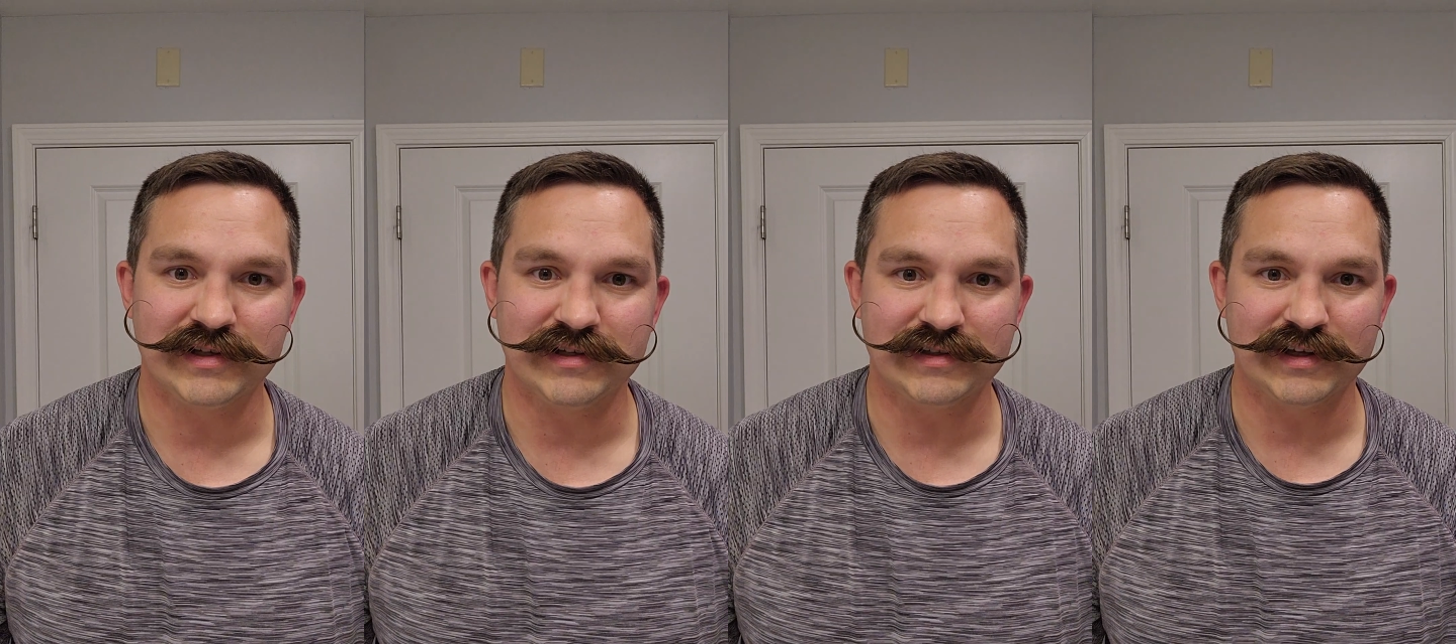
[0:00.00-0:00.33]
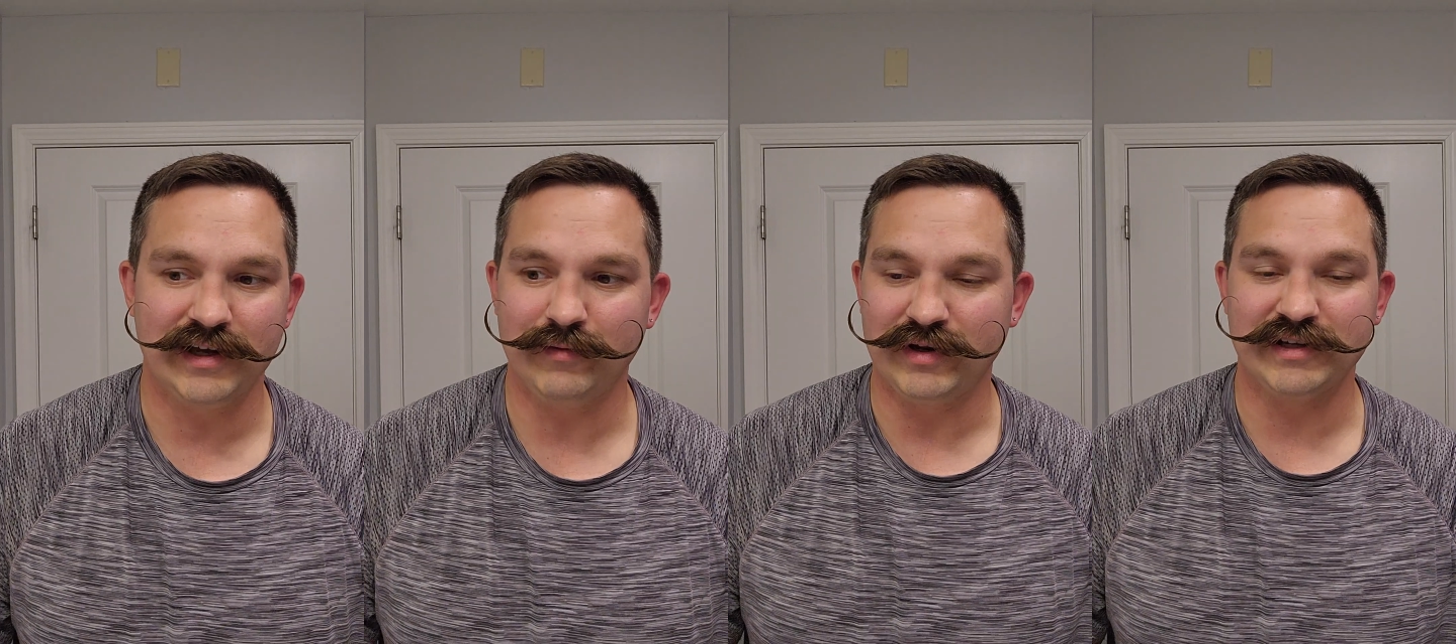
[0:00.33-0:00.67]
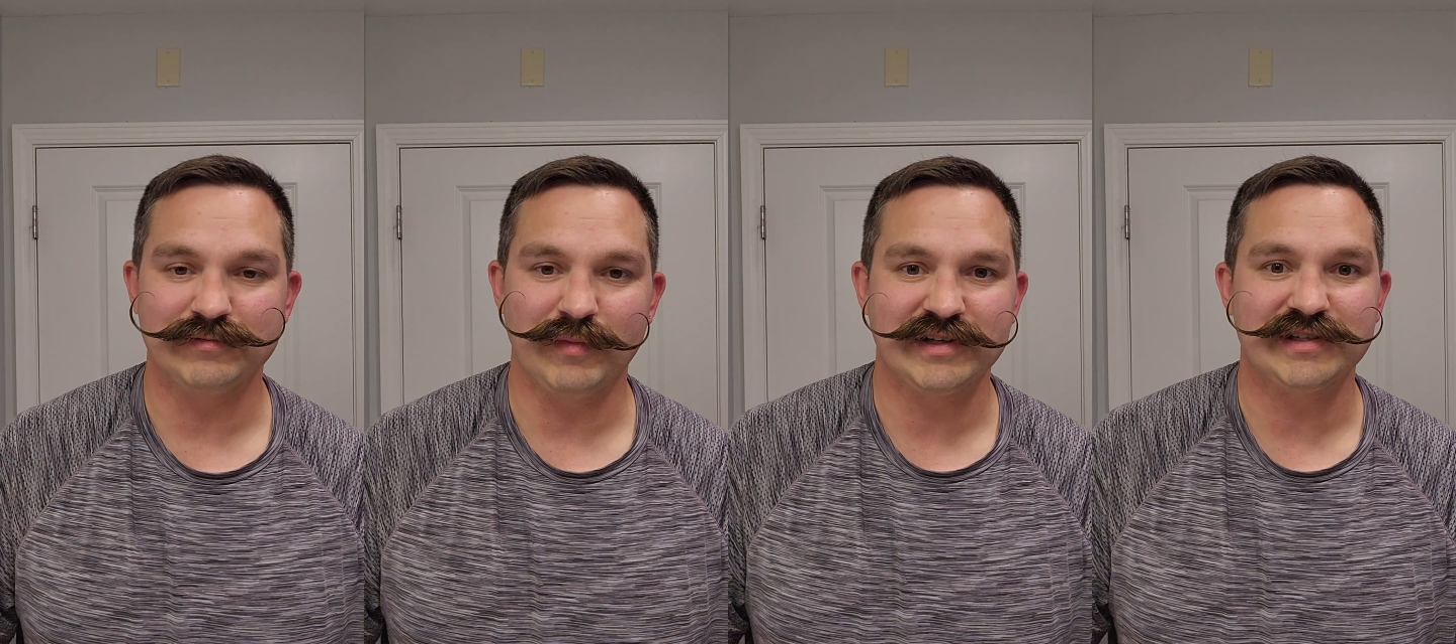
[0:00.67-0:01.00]
Him and
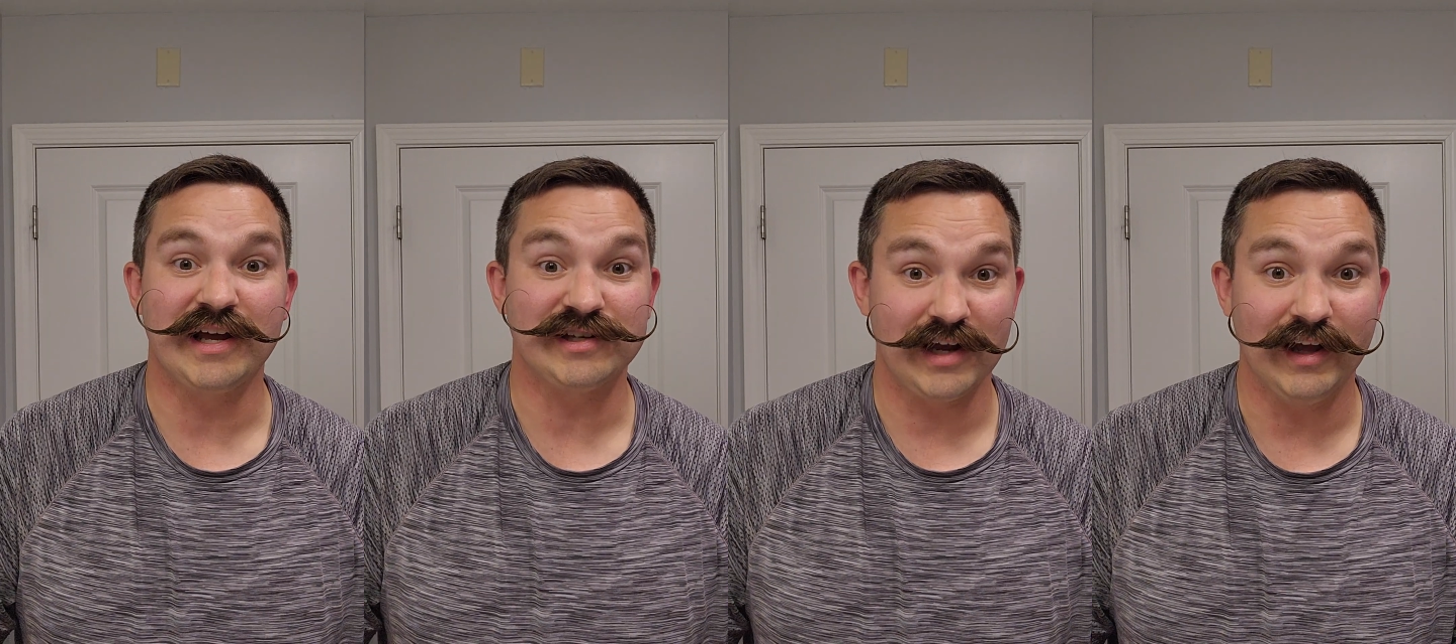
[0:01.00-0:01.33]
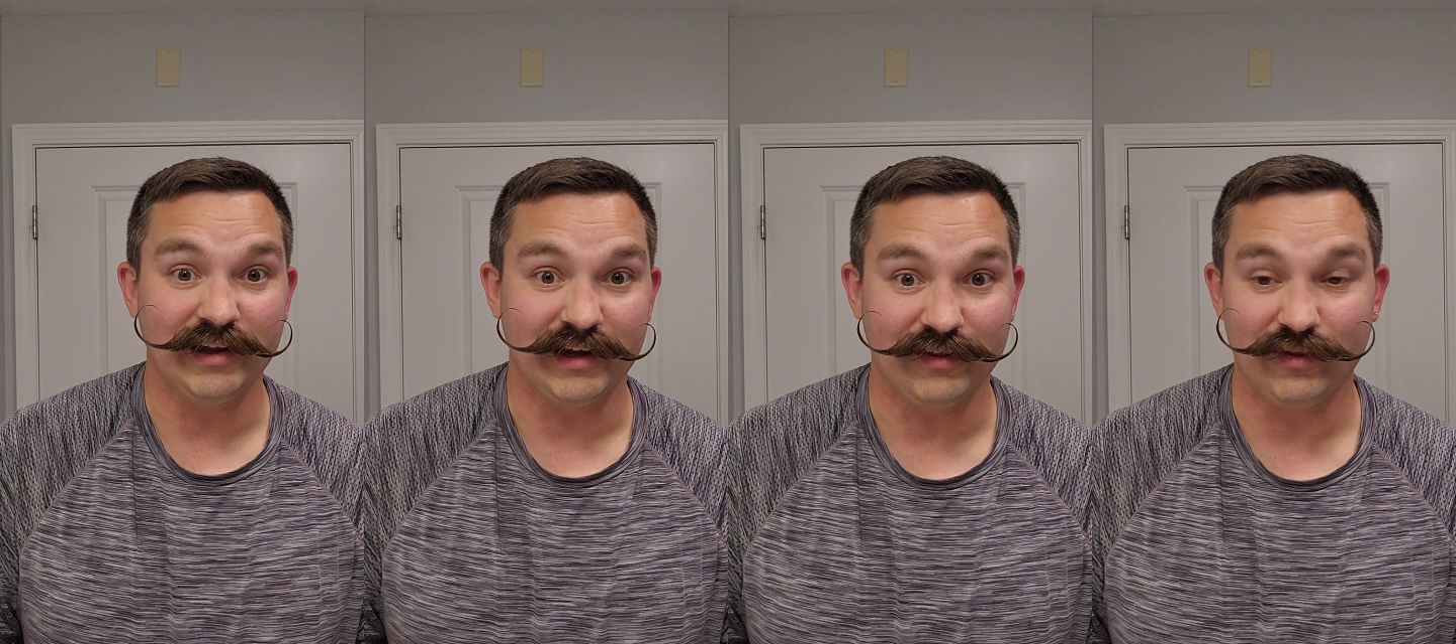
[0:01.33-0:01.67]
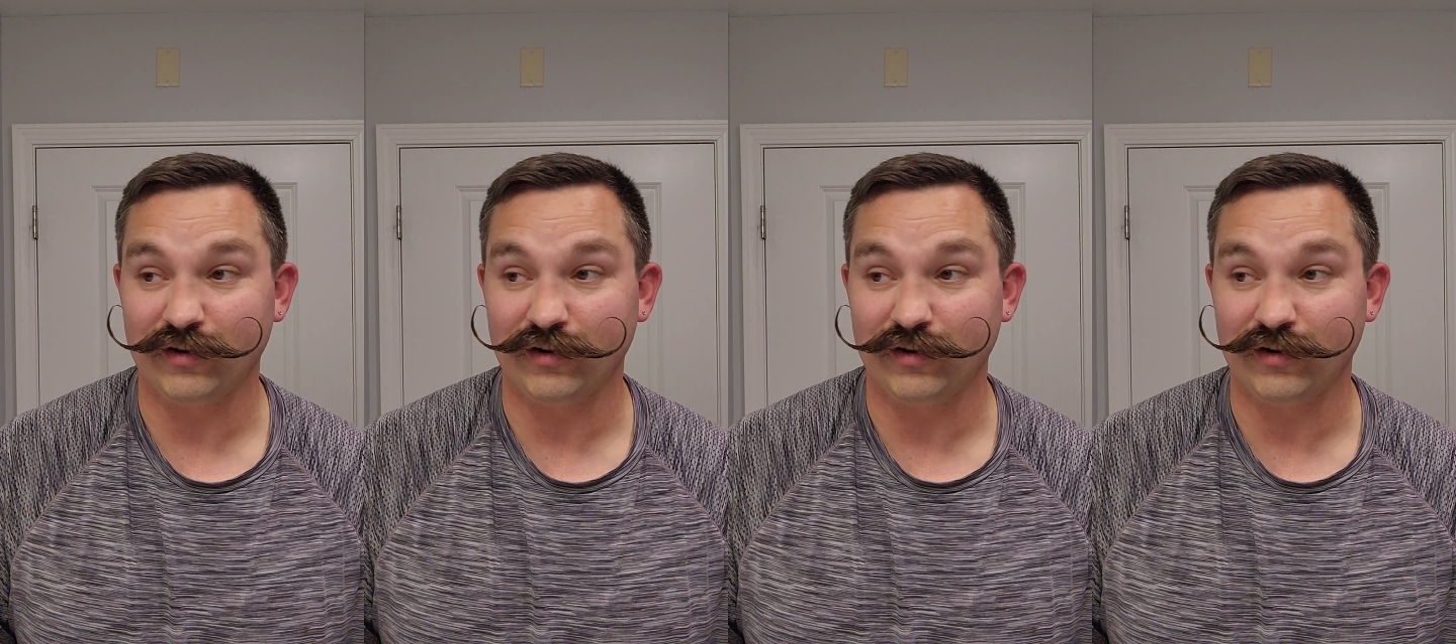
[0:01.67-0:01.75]
his mustache, Elliot,